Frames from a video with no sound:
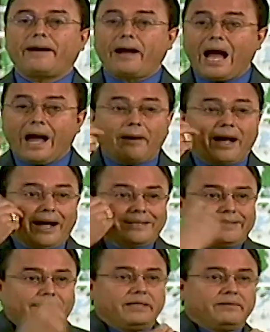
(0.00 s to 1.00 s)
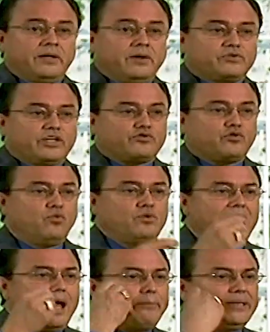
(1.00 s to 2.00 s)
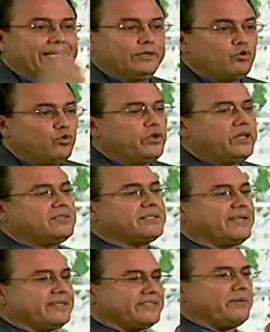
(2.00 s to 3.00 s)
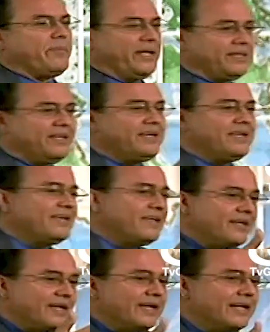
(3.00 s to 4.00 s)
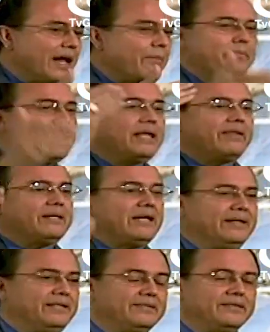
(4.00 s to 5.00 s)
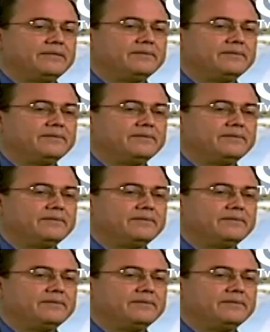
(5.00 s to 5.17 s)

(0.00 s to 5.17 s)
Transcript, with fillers: In other words, that is, they are attitudes that get into people's lives.